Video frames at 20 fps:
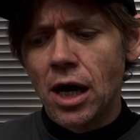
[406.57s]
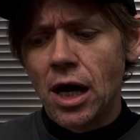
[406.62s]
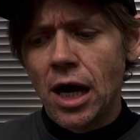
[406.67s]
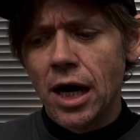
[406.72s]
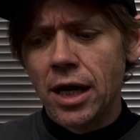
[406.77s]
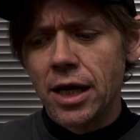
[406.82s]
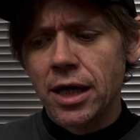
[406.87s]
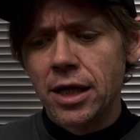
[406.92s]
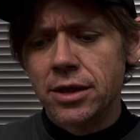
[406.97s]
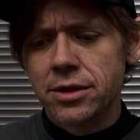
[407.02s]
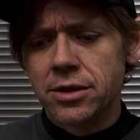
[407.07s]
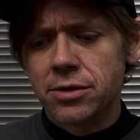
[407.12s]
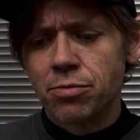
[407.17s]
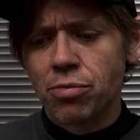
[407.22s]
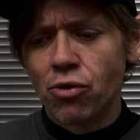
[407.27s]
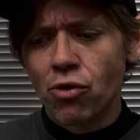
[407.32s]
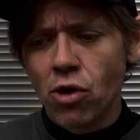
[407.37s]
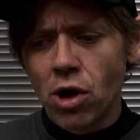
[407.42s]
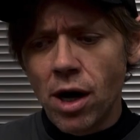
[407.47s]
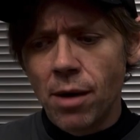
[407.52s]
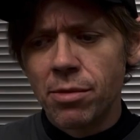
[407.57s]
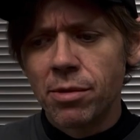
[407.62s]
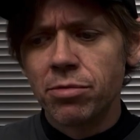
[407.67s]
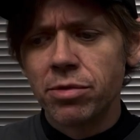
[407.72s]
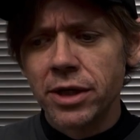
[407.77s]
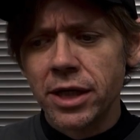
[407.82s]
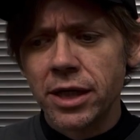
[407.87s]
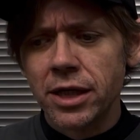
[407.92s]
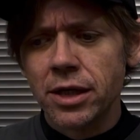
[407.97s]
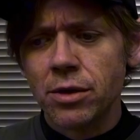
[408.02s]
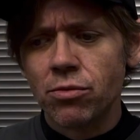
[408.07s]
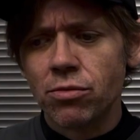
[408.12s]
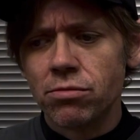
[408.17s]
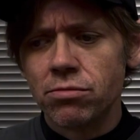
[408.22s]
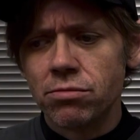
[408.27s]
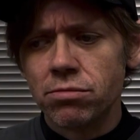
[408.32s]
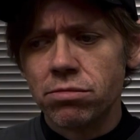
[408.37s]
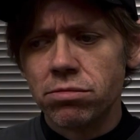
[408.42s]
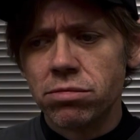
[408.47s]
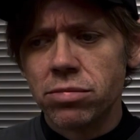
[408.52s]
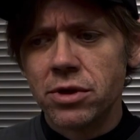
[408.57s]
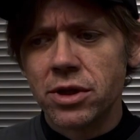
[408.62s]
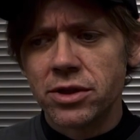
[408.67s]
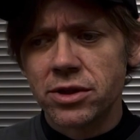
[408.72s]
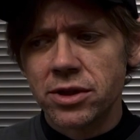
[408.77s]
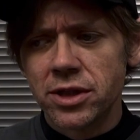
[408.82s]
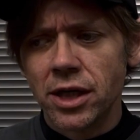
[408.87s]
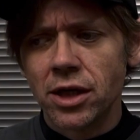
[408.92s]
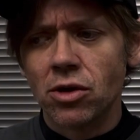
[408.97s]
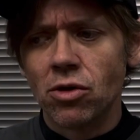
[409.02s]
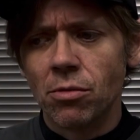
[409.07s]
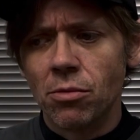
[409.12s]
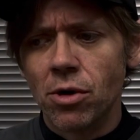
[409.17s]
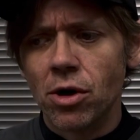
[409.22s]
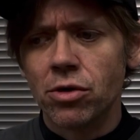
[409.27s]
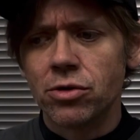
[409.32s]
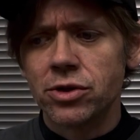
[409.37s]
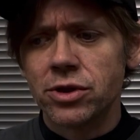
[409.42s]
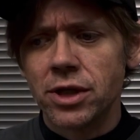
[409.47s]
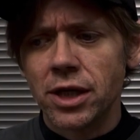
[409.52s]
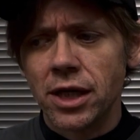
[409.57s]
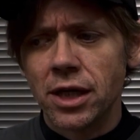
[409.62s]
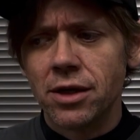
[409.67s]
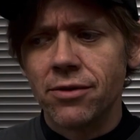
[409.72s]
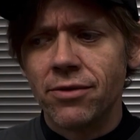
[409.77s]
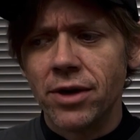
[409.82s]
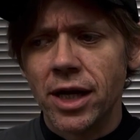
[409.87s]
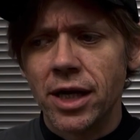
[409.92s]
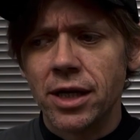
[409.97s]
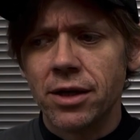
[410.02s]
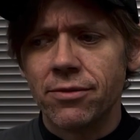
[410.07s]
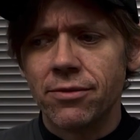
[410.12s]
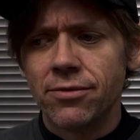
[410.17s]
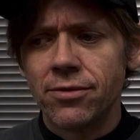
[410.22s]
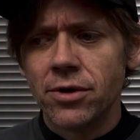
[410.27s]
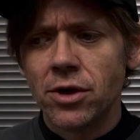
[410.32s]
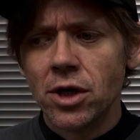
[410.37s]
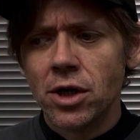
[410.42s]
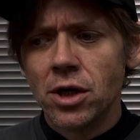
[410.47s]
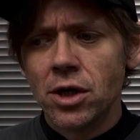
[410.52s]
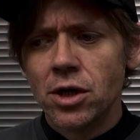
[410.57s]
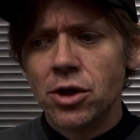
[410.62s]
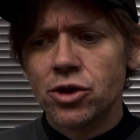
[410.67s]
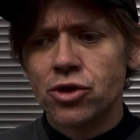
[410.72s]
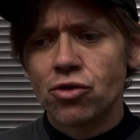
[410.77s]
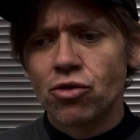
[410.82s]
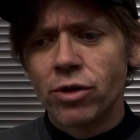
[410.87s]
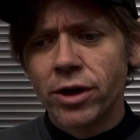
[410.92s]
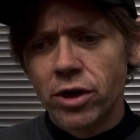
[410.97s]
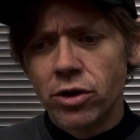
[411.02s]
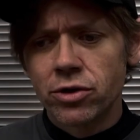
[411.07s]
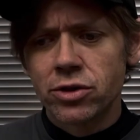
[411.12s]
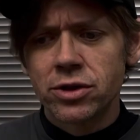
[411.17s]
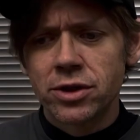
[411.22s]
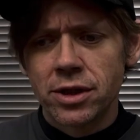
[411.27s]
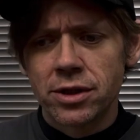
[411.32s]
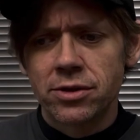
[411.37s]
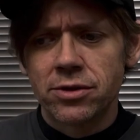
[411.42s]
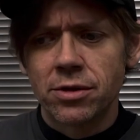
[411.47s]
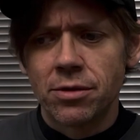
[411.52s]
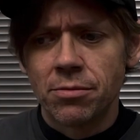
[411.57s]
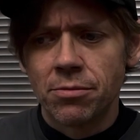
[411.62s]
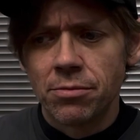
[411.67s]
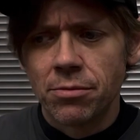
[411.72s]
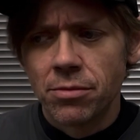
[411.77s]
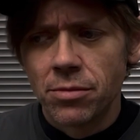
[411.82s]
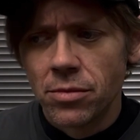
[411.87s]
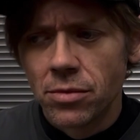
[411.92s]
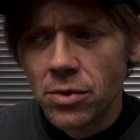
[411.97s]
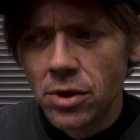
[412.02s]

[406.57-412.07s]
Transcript: it's probably the single most innovative trigger system,